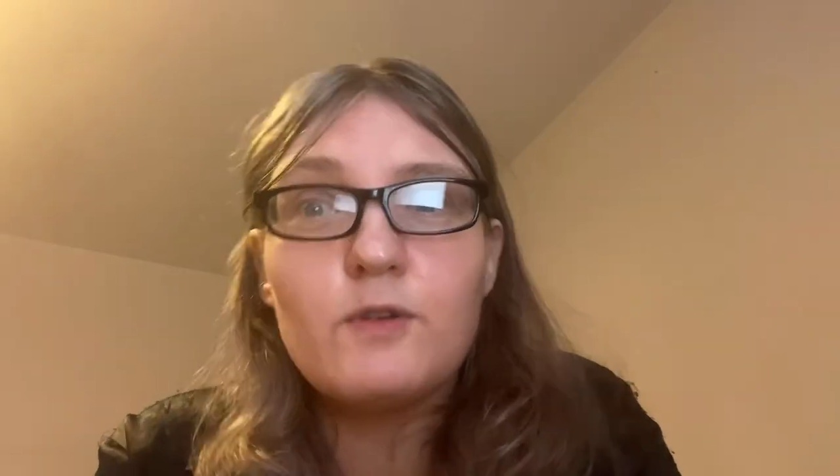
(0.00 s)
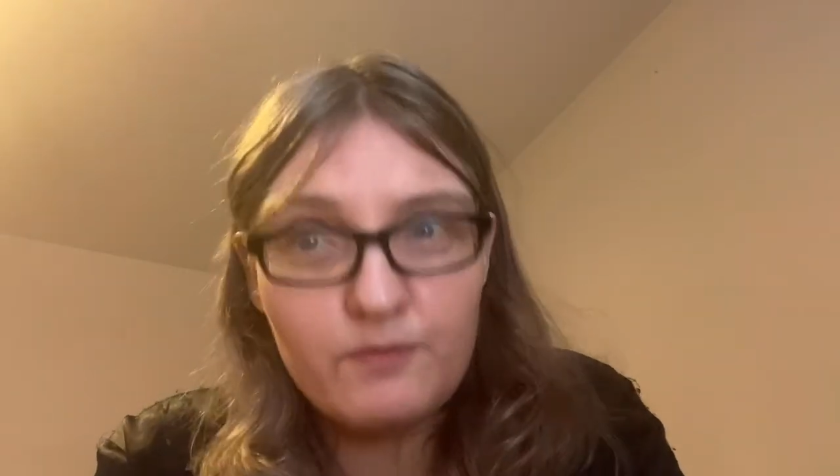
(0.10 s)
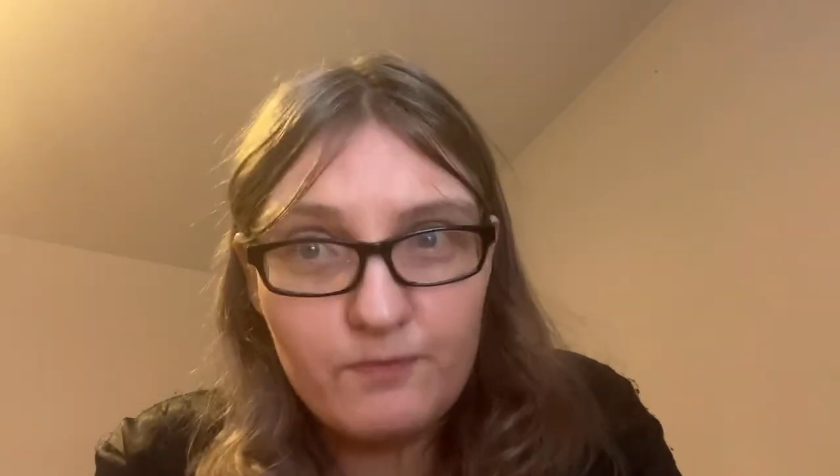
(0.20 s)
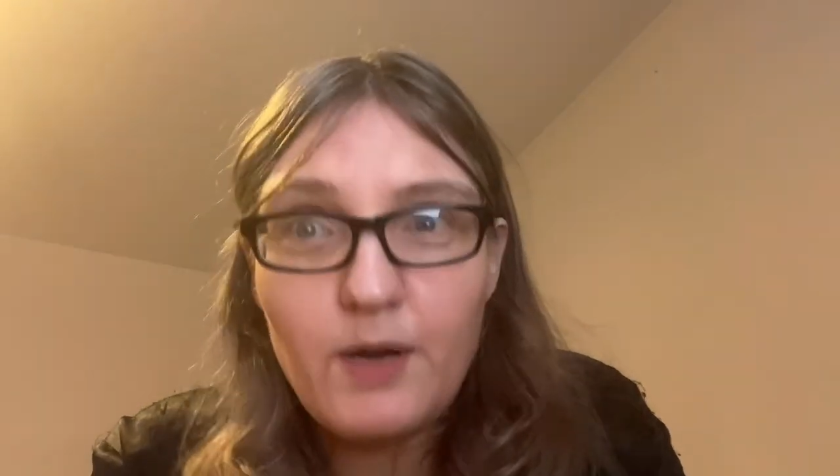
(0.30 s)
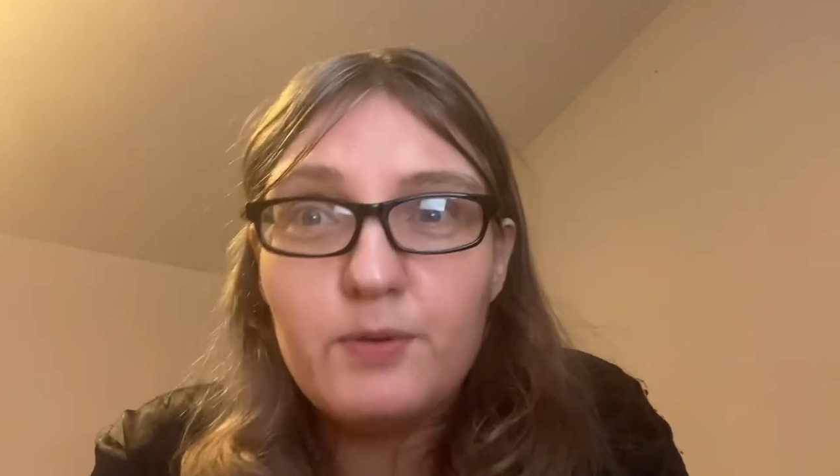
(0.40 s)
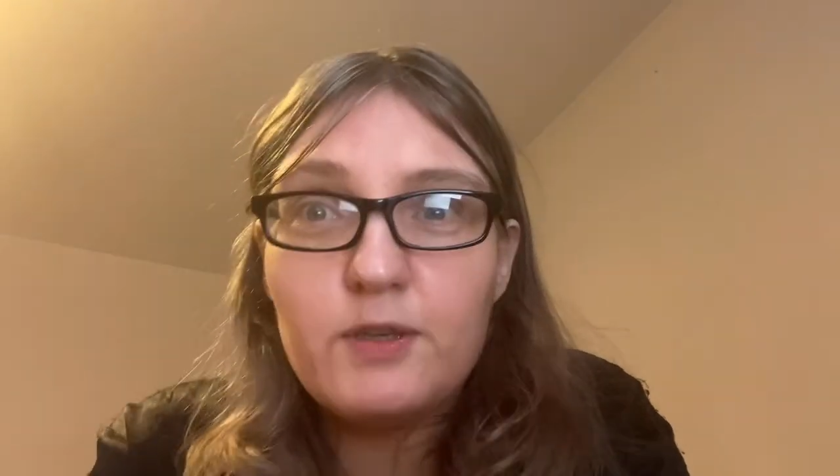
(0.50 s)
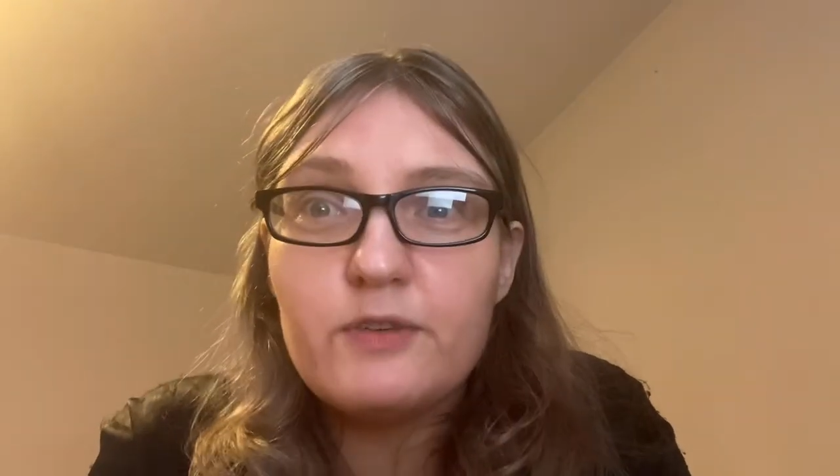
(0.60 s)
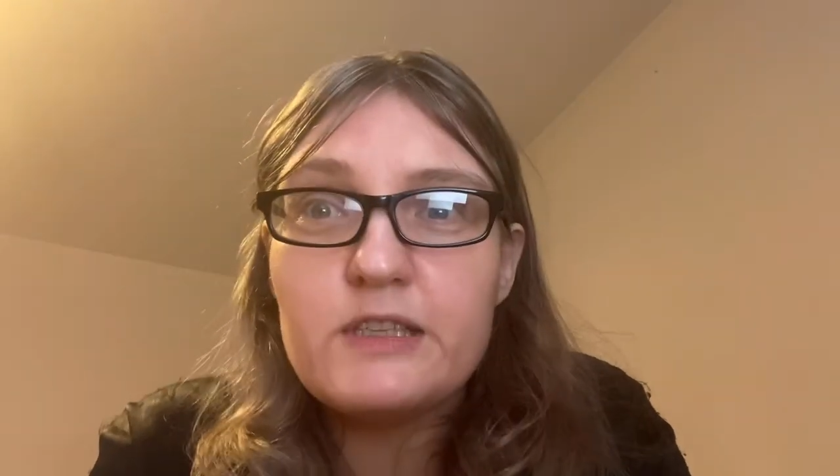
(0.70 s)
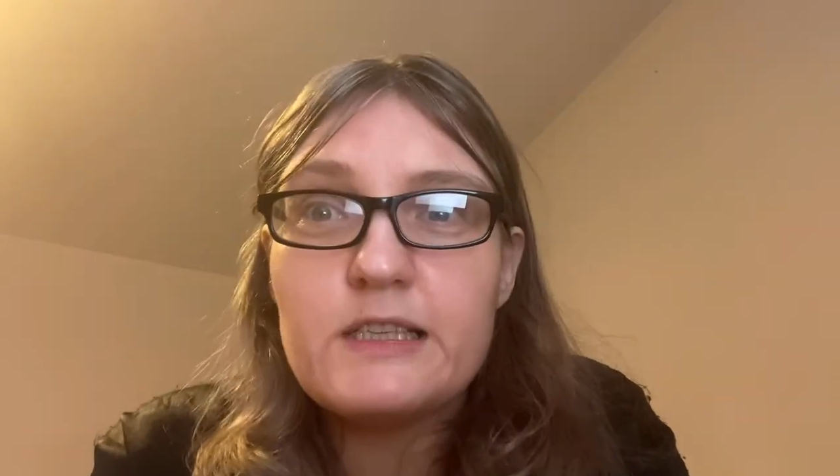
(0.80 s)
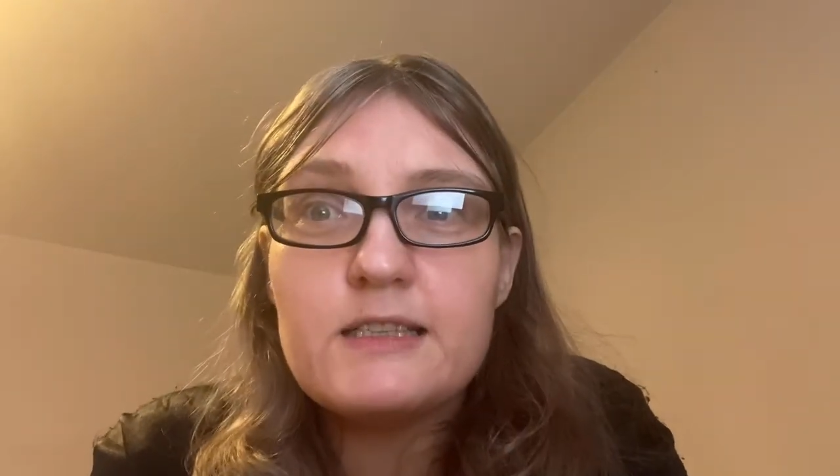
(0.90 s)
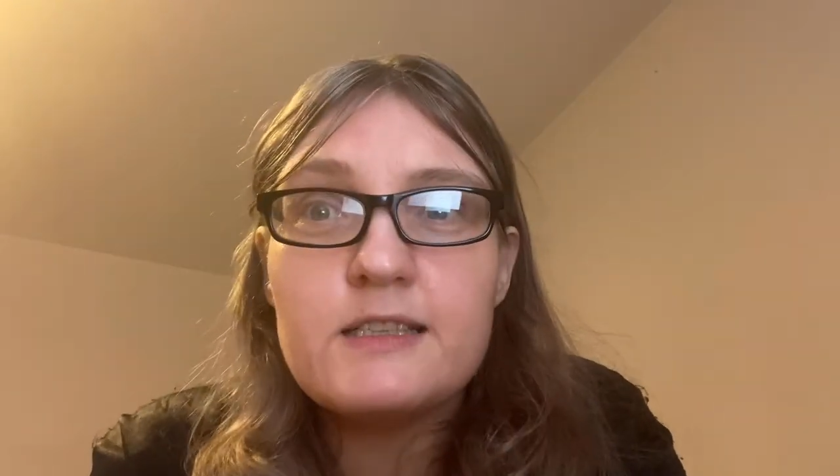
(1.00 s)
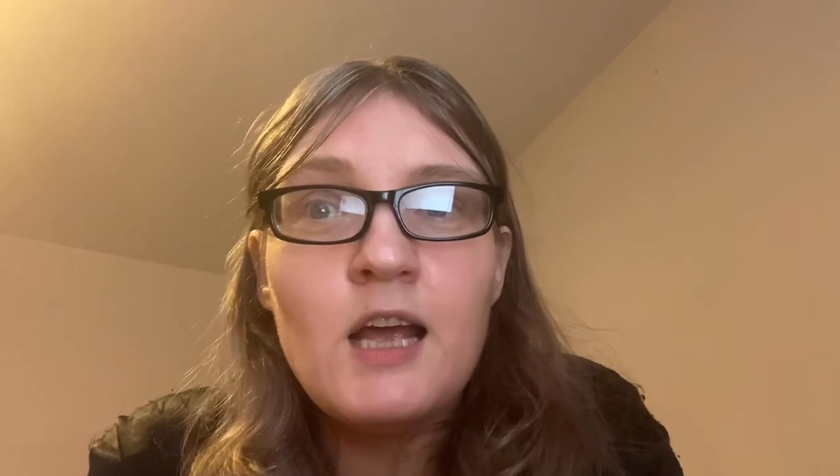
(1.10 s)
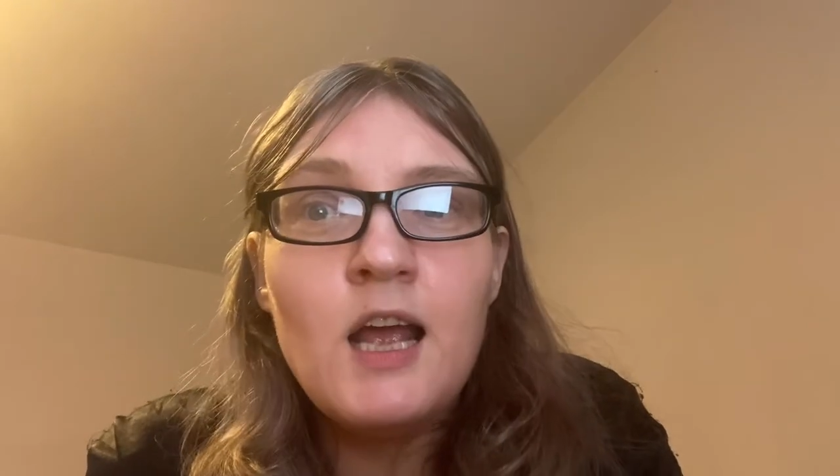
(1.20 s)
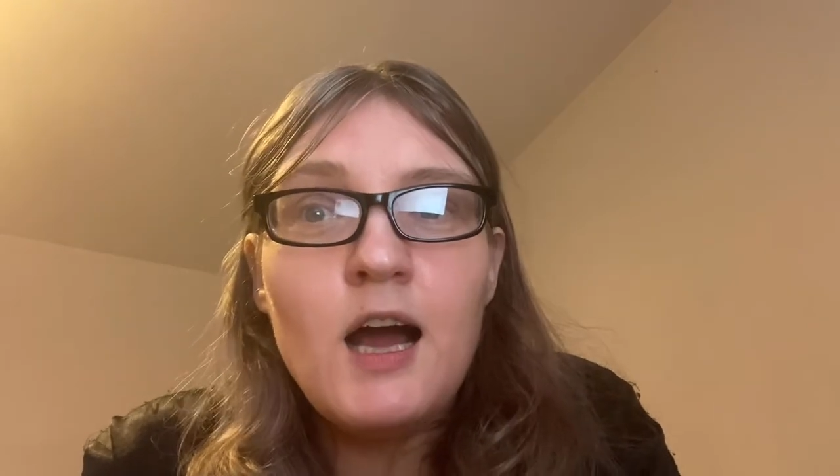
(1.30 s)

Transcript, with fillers: a couple of reasons,